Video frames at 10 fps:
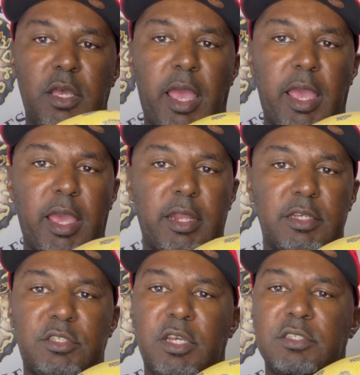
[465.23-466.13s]
and
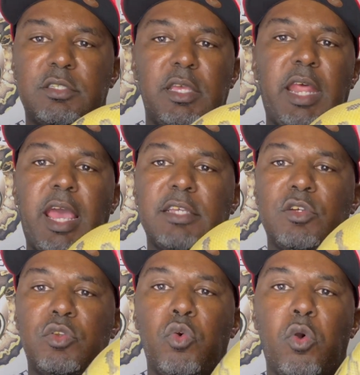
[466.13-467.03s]
it's just, it has
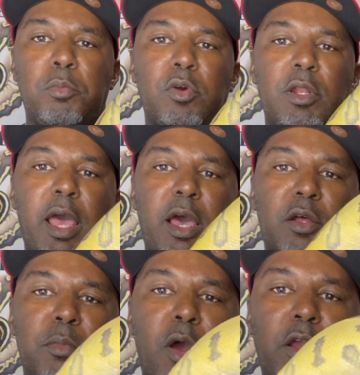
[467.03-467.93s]
a normal
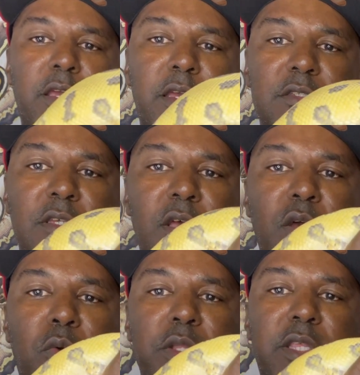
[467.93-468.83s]
clown markings,
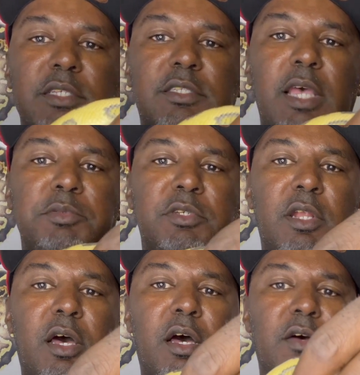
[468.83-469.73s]
with the exception
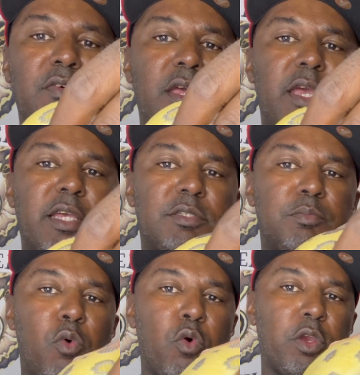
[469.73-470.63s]
of it's
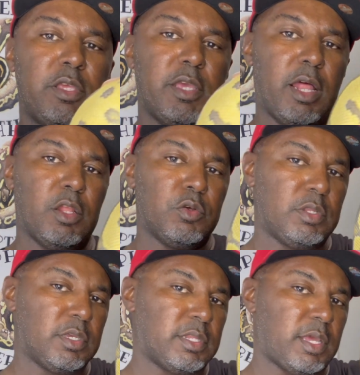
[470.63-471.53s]
more yellow
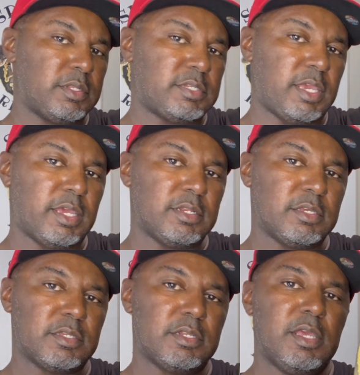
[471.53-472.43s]
looking and tan
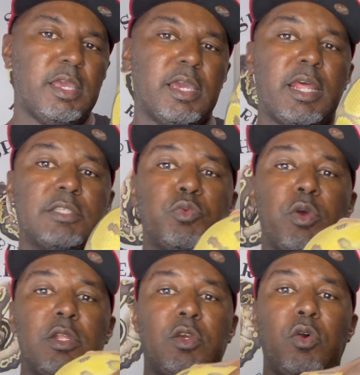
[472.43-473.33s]
looking. And that's
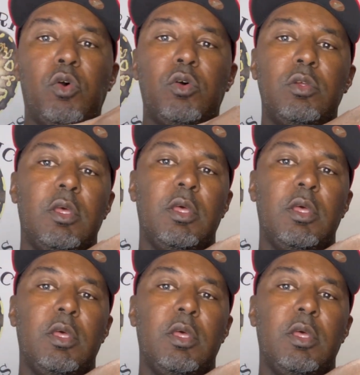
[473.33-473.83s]
really cool.